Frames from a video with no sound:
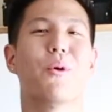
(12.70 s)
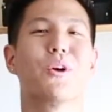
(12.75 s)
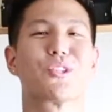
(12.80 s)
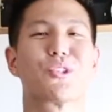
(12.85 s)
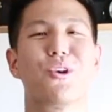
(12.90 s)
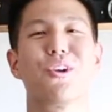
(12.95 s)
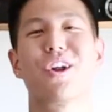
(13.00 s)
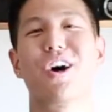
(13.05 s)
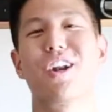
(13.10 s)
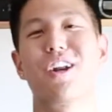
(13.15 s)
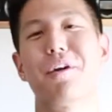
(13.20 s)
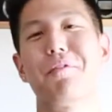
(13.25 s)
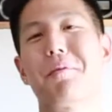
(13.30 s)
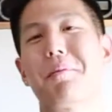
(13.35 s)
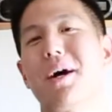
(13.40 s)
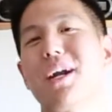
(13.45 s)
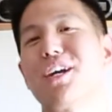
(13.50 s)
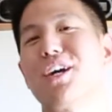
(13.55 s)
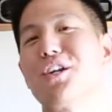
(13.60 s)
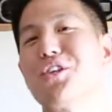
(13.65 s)
What's going on
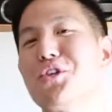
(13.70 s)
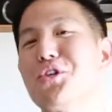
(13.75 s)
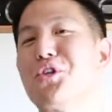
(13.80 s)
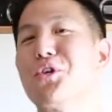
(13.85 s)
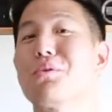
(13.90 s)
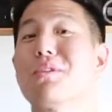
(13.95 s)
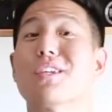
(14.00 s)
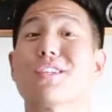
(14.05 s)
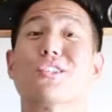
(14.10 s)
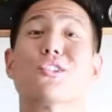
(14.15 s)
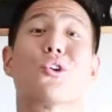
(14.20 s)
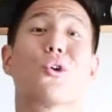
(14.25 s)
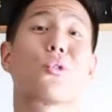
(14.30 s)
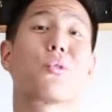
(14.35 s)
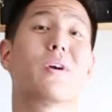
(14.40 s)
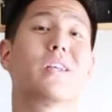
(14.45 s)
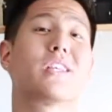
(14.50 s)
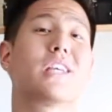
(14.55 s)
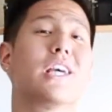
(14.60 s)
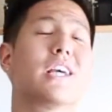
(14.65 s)
everybody on YouTube? This is
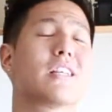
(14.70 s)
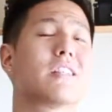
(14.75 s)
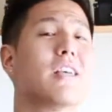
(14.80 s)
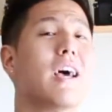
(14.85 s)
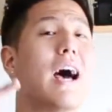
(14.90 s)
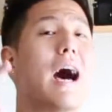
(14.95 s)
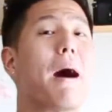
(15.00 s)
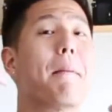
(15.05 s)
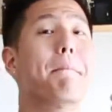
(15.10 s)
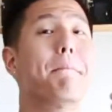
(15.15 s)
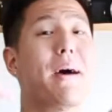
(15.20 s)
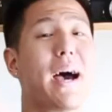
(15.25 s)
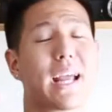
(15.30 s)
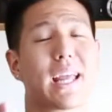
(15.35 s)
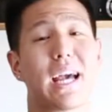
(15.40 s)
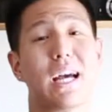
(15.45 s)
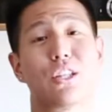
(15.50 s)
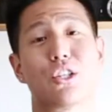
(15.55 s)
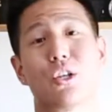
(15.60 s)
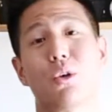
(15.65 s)
Northwest Kicks. I'm
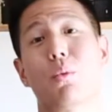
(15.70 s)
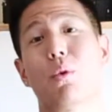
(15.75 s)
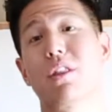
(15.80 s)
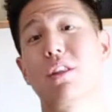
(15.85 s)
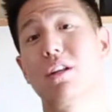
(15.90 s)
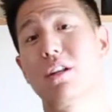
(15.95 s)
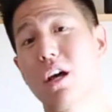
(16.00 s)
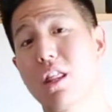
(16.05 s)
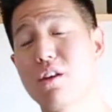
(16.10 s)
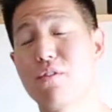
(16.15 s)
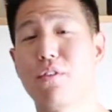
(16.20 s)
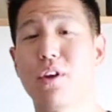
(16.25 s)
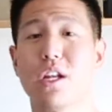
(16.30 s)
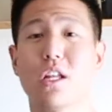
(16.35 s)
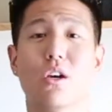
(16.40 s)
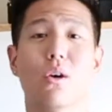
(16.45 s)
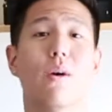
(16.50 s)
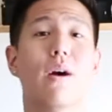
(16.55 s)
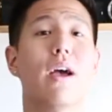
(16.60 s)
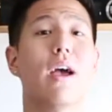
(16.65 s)
back at you with another
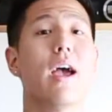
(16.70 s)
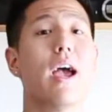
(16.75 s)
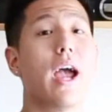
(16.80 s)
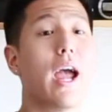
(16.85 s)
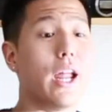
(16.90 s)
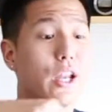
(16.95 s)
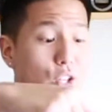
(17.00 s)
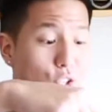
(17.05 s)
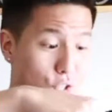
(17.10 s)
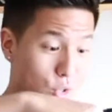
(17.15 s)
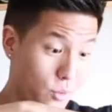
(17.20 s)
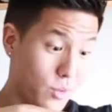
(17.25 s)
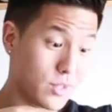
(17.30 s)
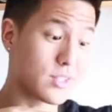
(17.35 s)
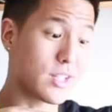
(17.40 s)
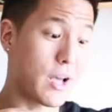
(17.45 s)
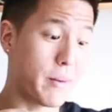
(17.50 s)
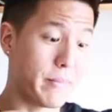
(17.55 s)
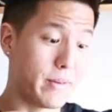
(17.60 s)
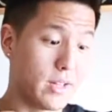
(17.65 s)
video and you know what
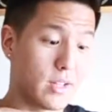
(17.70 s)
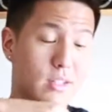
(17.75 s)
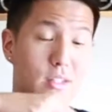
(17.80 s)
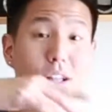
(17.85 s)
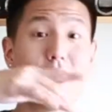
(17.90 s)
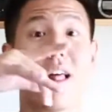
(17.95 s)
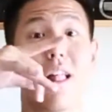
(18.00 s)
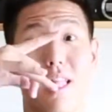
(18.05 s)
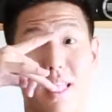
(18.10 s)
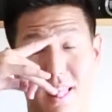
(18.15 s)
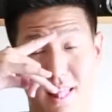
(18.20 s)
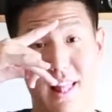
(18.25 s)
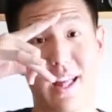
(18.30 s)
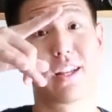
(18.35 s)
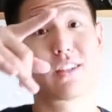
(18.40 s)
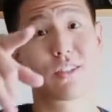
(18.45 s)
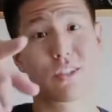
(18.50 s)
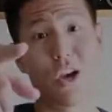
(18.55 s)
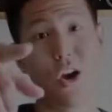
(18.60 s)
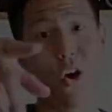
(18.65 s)
time it is.
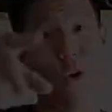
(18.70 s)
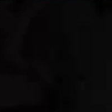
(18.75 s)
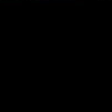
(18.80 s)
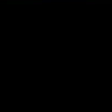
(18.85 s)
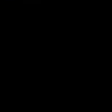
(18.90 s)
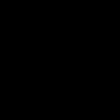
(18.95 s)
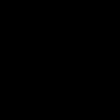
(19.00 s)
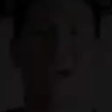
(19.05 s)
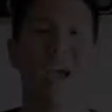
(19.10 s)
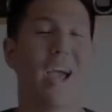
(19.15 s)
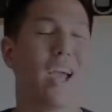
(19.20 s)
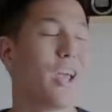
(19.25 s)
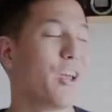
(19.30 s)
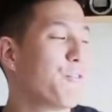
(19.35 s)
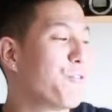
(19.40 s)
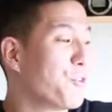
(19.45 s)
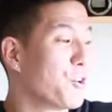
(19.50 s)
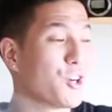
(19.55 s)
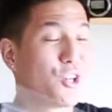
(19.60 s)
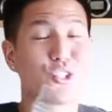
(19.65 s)
Let's go. Hey,
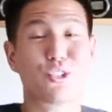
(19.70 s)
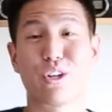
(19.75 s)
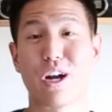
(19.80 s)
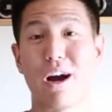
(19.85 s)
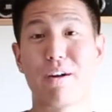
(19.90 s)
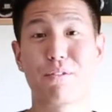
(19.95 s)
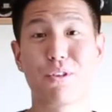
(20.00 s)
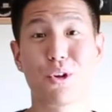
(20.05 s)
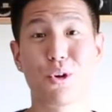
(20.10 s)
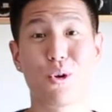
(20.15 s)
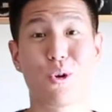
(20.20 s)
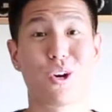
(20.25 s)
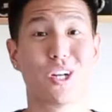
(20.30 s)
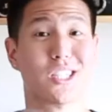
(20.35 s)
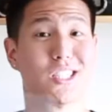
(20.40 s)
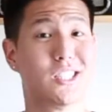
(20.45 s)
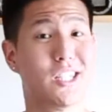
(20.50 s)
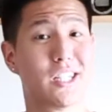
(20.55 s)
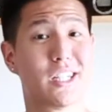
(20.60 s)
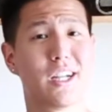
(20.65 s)
if you're a traveler or a
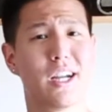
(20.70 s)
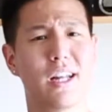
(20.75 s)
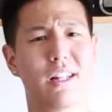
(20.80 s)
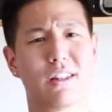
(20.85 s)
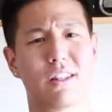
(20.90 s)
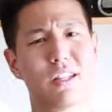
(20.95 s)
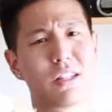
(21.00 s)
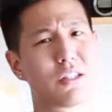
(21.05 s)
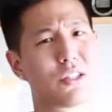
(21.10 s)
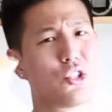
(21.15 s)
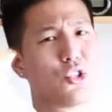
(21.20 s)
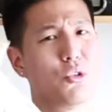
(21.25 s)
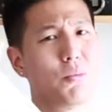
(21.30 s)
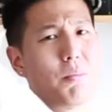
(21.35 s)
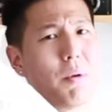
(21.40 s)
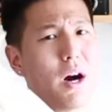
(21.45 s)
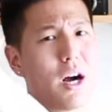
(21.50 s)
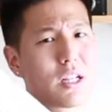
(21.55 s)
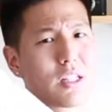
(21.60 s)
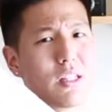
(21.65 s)
sneakerhead, this shoe
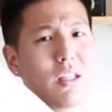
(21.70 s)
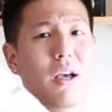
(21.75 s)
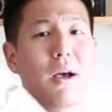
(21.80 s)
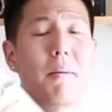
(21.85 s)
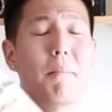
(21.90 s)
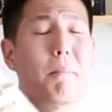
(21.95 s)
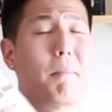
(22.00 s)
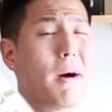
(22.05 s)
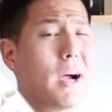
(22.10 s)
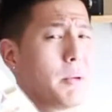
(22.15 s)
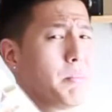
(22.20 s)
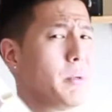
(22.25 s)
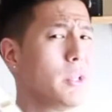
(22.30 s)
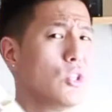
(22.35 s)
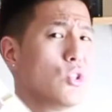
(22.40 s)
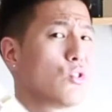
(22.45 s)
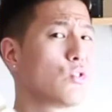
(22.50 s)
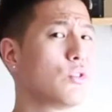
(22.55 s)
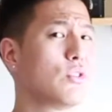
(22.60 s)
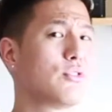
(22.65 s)
box might be
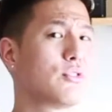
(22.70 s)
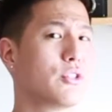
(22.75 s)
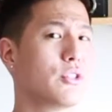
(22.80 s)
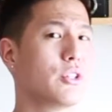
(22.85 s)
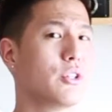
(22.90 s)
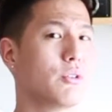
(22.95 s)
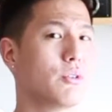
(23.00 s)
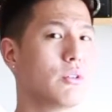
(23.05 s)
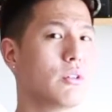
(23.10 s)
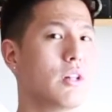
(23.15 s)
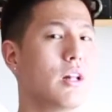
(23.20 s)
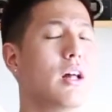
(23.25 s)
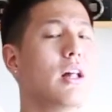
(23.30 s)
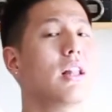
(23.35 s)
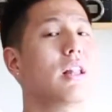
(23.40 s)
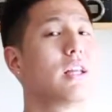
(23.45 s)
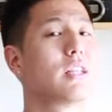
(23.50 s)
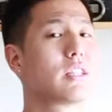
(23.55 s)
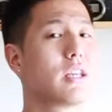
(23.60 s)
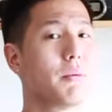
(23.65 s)
useful for you.
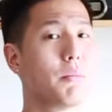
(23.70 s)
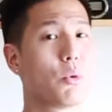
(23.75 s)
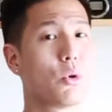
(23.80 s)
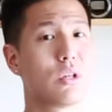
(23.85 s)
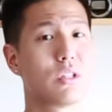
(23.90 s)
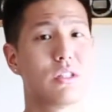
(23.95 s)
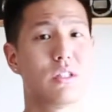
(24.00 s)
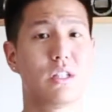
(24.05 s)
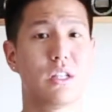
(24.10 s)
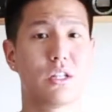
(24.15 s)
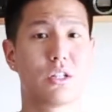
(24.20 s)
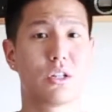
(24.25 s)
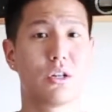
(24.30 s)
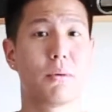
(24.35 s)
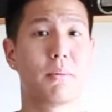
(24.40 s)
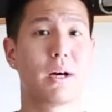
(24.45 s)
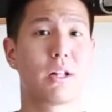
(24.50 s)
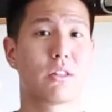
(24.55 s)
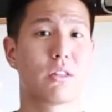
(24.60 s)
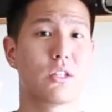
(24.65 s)
Let's get more into detail
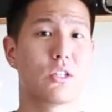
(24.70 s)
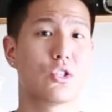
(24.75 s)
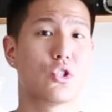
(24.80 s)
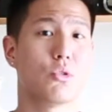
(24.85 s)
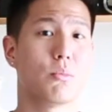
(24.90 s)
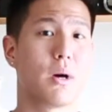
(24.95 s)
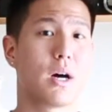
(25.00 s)
about these shoe